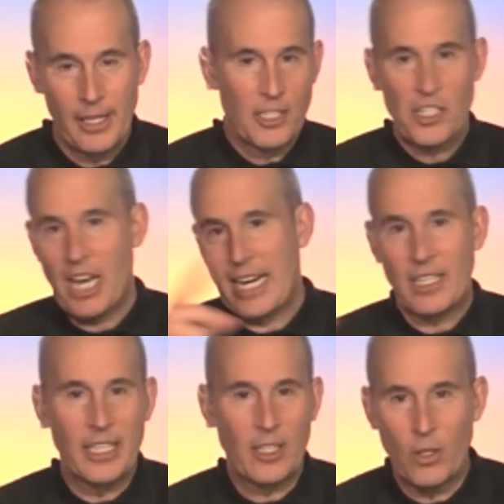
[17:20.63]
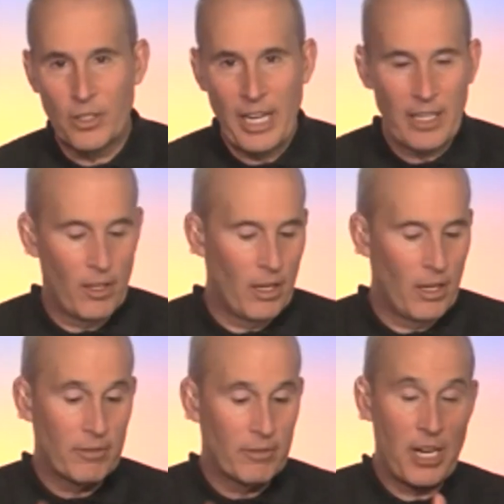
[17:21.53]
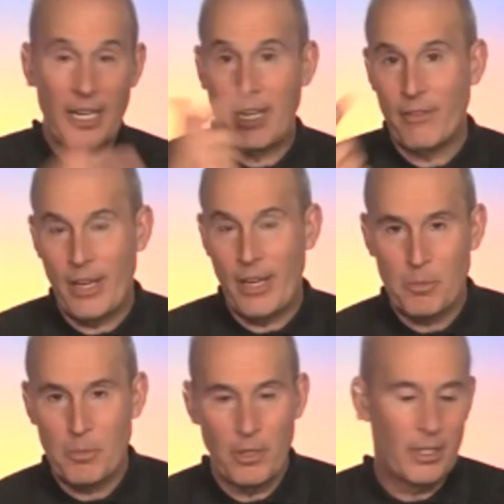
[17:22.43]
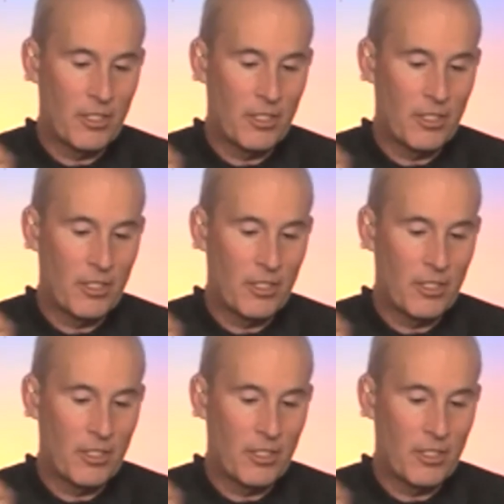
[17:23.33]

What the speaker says: cycling all day long from checking Facebook,